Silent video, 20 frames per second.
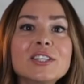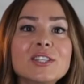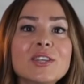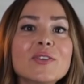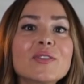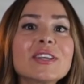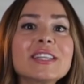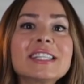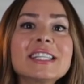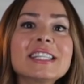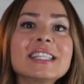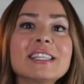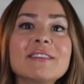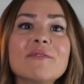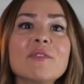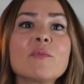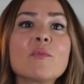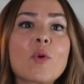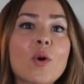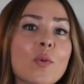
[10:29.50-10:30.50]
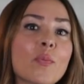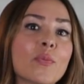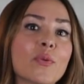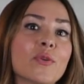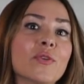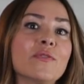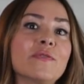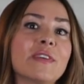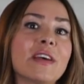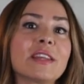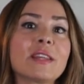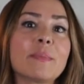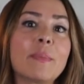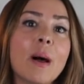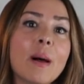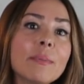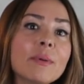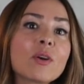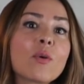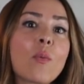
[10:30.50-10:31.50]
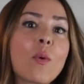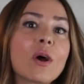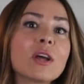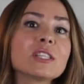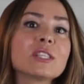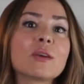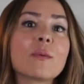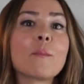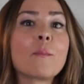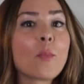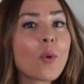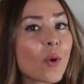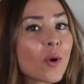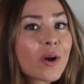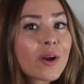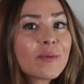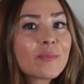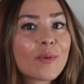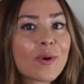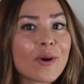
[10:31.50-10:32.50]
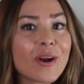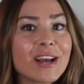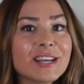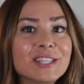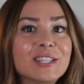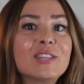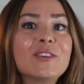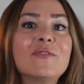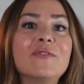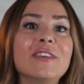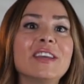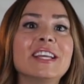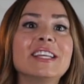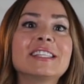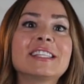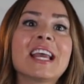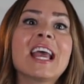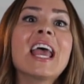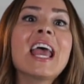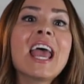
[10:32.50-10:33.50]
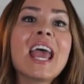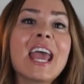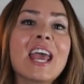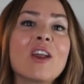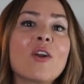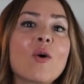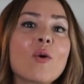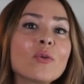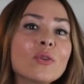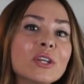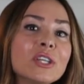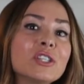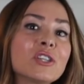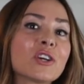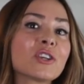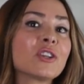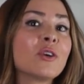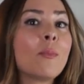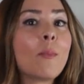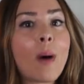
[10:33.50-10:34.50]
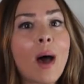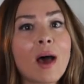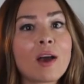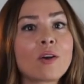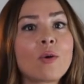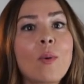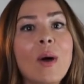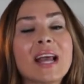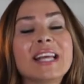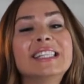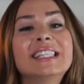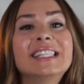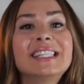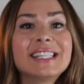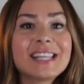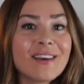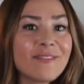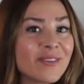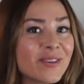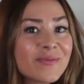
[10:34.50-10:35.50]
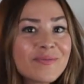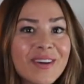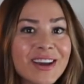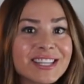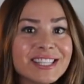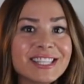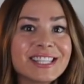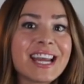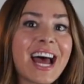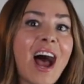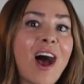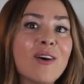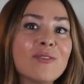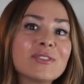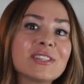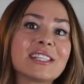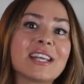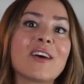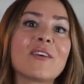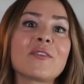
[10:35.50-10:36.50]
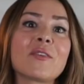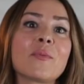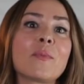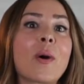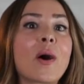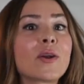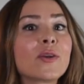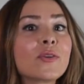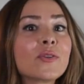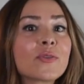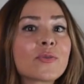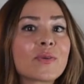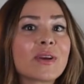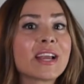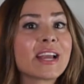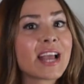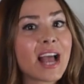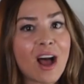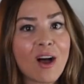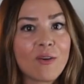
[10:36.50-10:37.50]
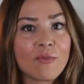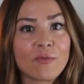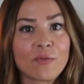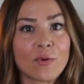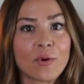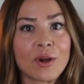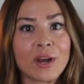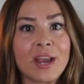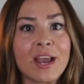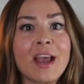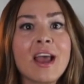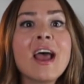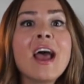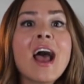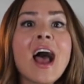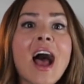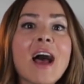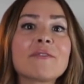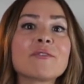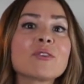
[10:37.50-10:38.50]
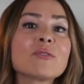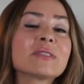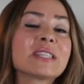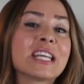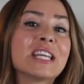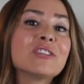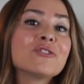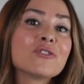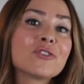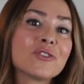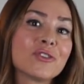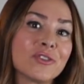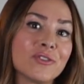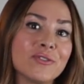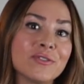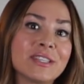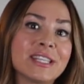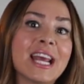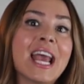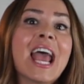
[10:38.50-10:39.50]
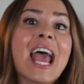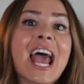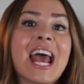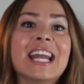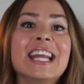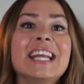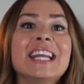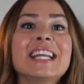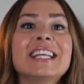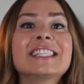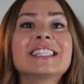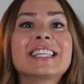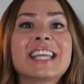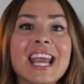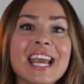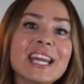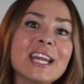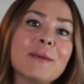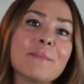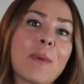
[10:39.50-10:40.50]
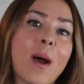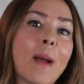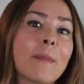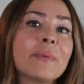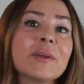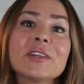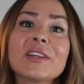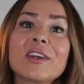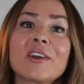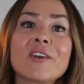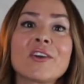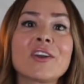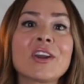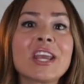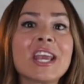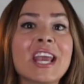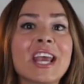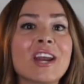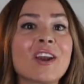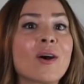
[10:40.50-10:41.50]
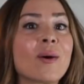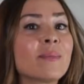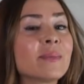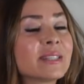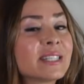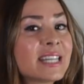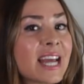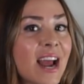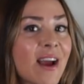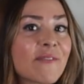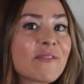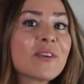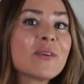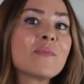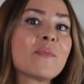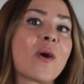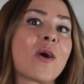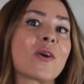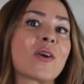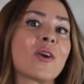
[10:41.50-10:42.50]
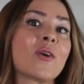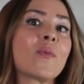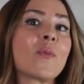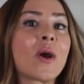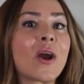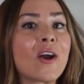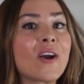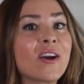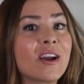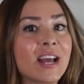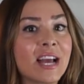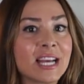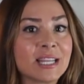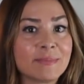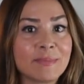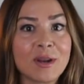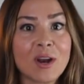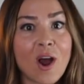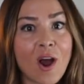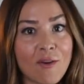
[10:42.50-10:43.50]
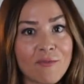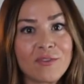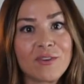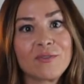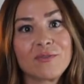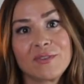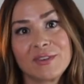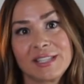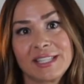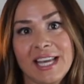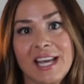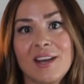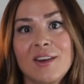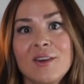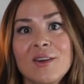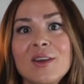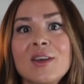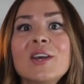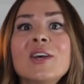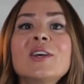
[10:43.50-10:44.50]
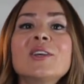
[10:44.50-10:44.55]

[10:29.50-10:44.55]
So this is even more proof that the public wants more and more SUVs. It only took the Model Y 7 months to outsell the Model 3 in California after it was introduced, and it is gaining popularity in almost every market where it has been offered for sale.